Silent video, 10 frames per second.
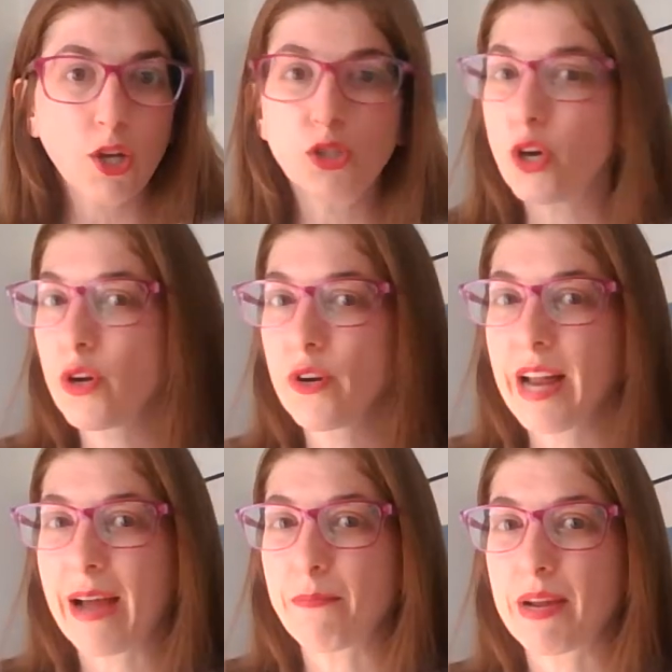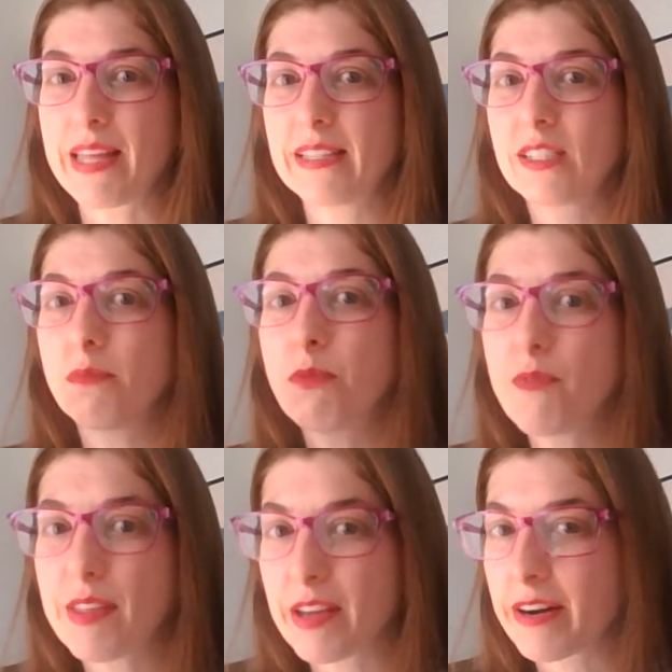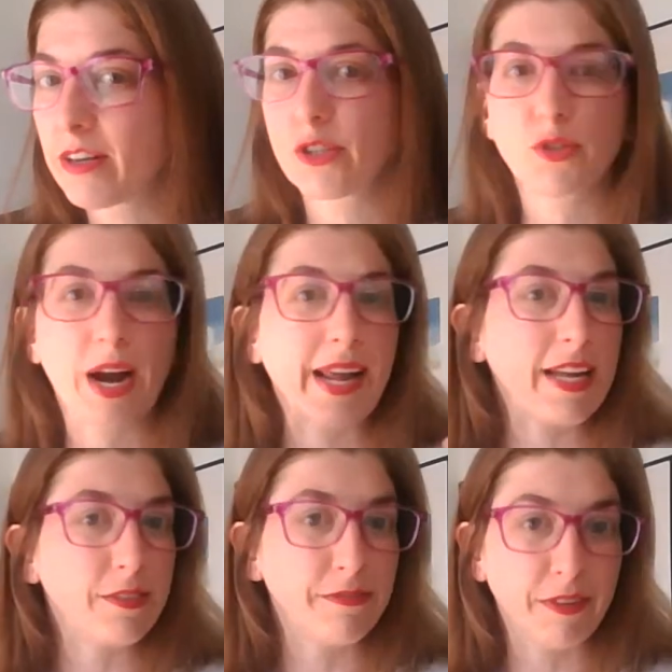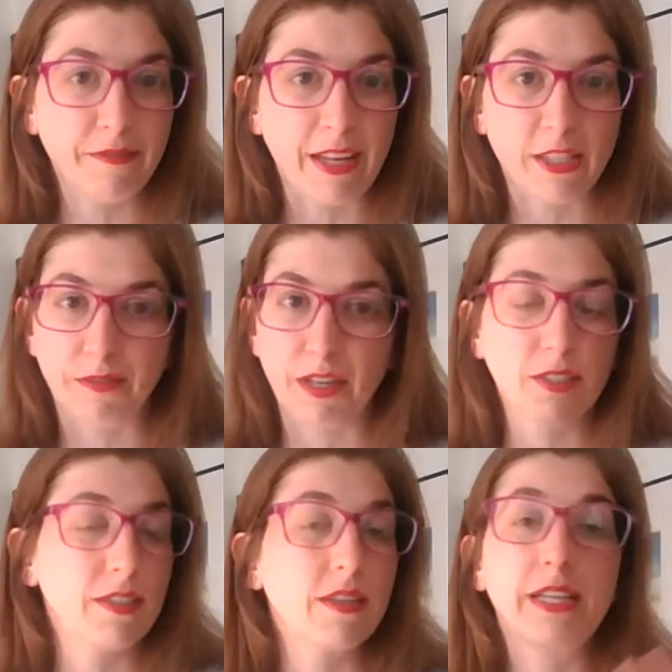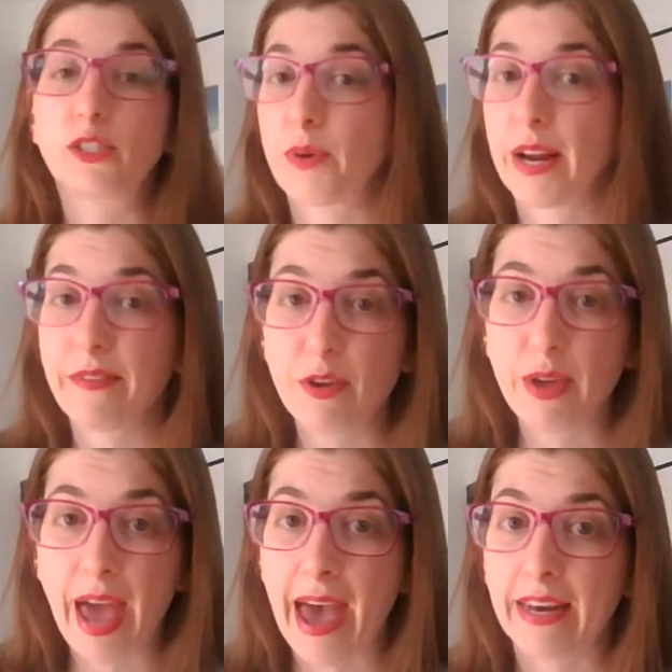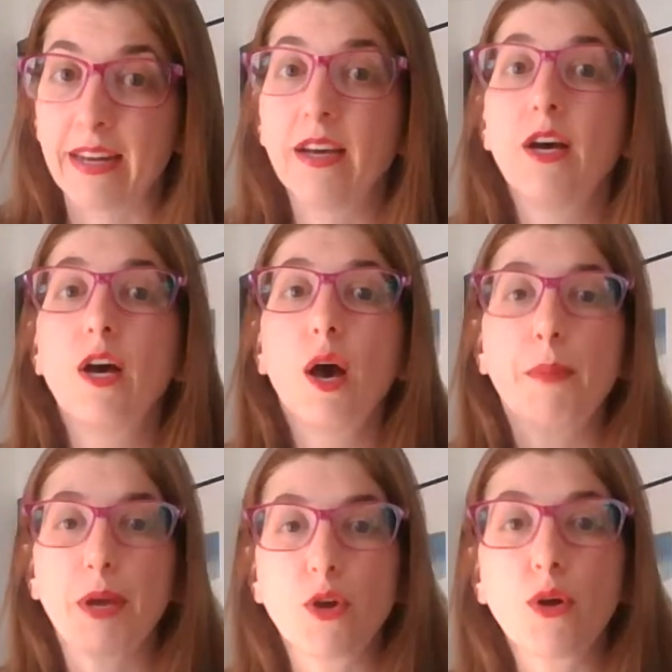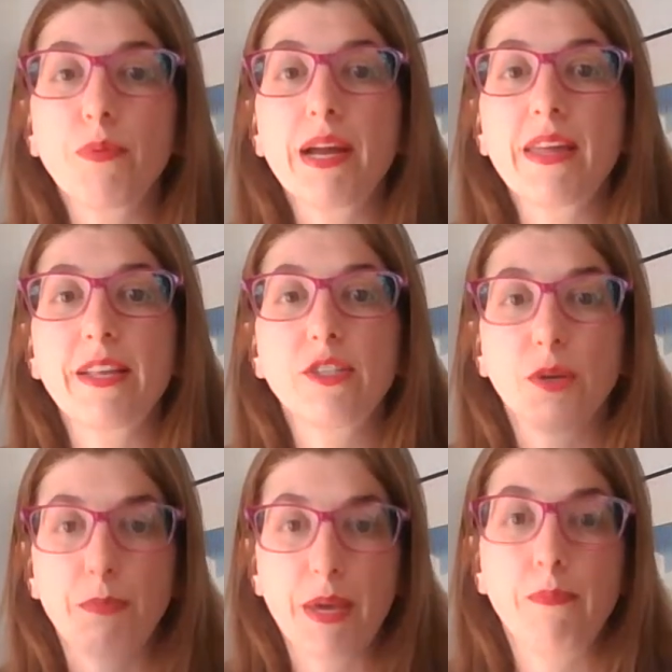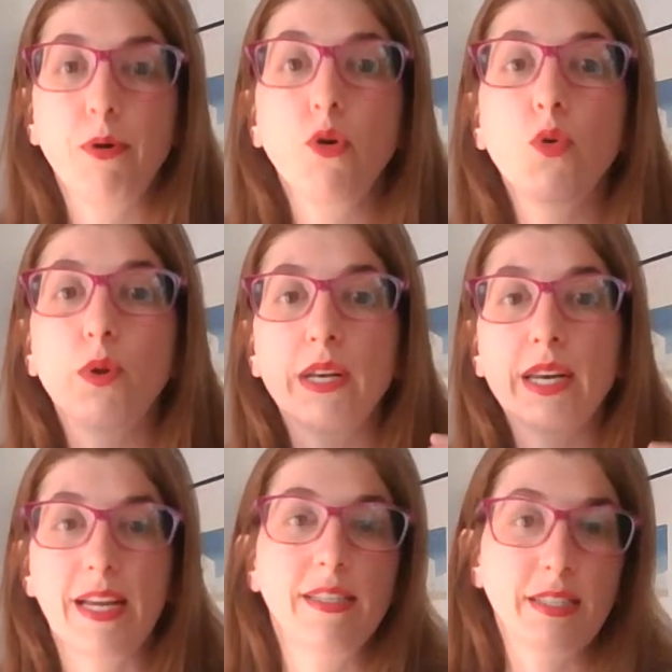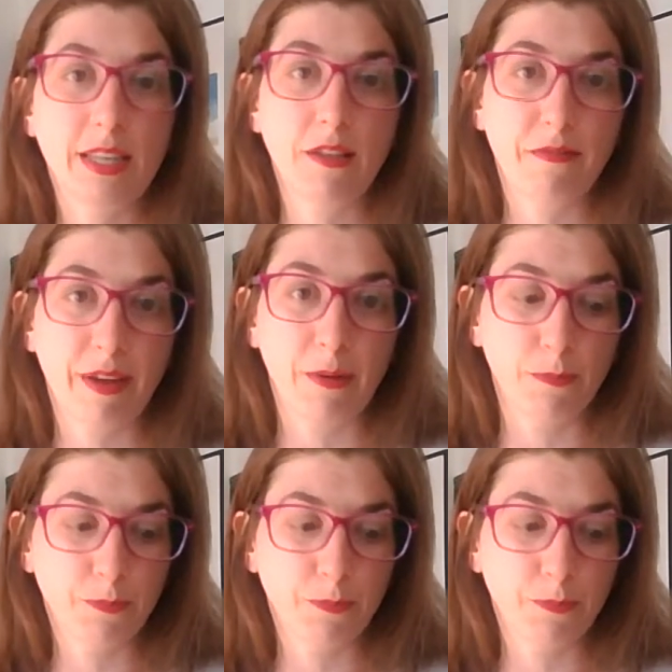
So you're not bringing this to movie theaters or trying to get into film festivals. It's great if you can, but you're bringing this to people who need to see the film.